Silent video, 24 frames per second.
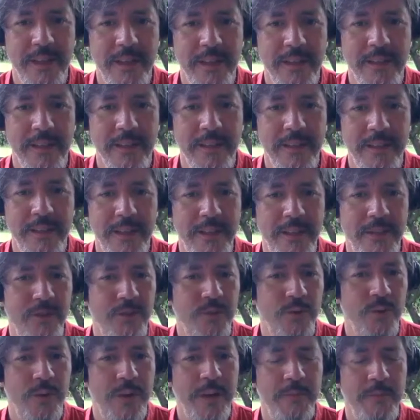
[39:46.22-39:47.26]
need
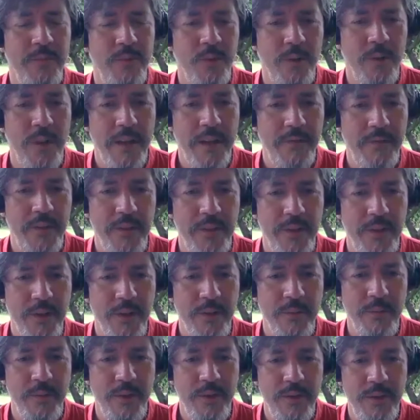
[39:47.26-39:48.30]
to come to life in the
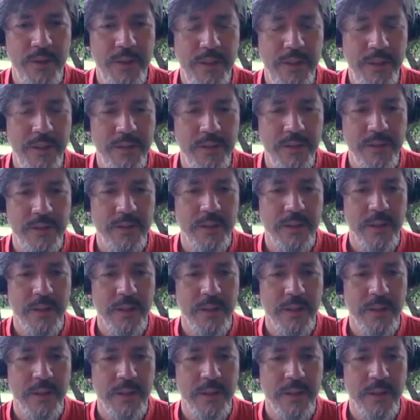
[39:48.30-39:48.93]
community is